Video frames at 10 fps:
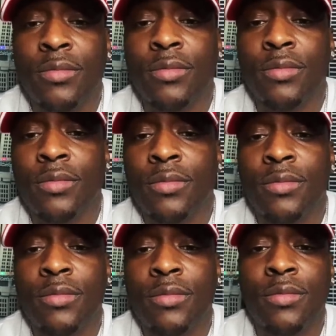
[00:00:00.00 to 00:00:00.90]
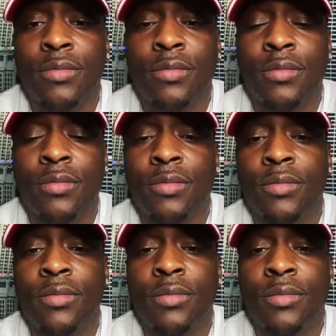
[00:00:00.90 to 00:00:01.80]

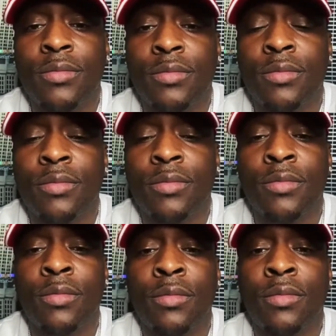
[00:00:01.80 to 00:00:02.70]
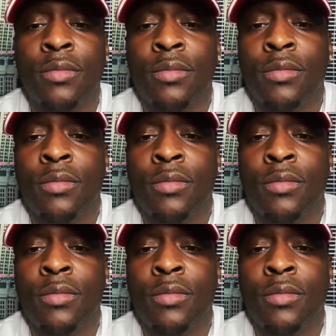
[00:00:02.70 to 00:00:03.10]
(not speaking)